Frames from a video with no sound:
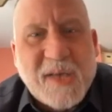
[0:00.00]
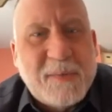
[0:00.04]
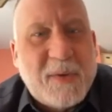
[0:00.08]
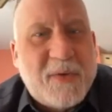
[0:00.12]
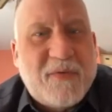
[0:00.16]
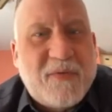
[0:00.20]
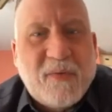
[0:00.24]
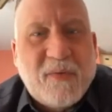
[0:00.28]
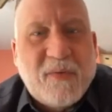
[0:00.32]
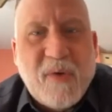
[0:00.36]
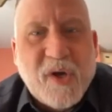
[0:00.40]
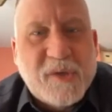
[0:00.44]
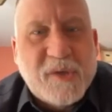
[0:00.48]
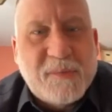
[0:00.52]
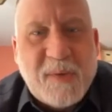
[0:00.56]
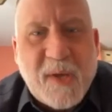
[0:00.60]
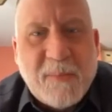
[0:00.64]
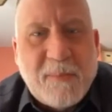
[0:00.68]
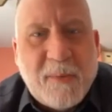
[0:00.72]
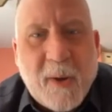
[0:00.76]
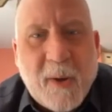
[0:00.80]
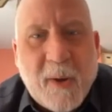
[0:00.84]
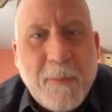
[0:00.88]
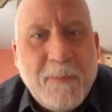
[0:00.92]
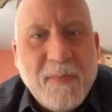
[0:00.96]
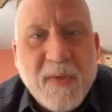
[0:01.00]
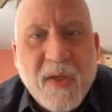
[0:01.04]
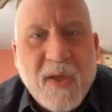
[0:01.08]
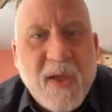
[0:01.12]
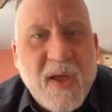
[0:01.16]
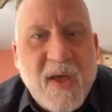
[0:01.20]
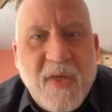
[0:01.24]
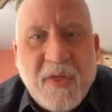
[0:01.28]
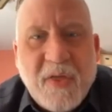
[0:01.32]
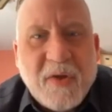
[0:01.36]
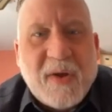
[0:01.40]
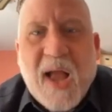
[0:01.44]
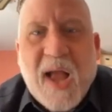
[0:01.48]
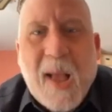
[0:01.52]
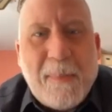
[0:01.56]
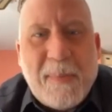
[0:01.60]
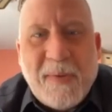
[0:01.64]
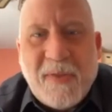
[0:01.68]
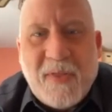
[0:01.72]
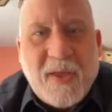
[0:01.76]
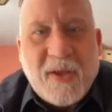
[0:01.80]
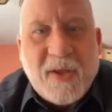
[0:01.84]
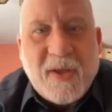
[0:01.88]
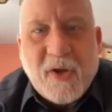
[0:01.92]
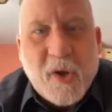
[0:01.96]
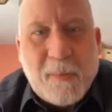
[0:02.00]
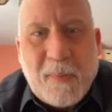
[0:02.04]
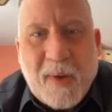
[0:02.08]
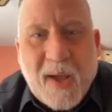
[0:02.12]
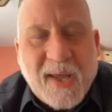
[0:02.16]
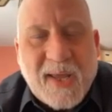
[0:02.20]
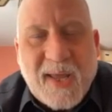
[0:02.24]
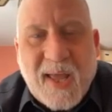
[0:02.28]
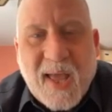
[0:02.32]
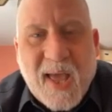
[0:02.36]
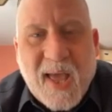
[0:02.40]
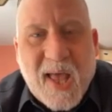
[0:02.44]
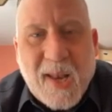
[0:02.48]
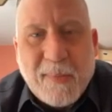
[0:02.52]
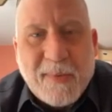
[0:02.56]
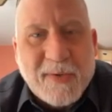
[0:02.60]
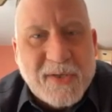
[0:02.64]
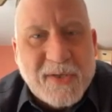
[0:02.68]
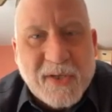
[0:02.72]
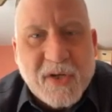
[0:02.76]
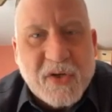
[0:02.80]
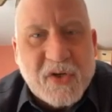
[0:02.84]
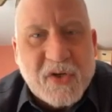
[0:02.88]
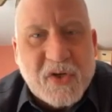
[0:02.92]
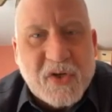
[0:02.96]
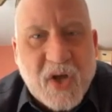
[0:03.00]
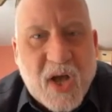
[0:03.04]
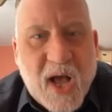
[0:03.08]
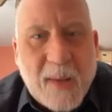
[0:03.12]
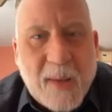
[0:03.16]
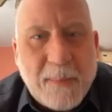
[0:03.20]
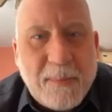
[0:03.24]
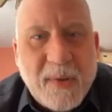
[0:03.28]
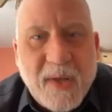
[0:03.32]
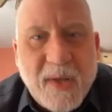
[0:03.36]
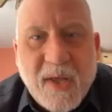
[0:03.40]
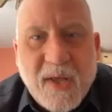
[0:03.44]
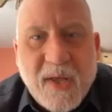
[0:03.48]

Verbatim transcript: But for most people, they're happy they can go buy cannabis in a shop.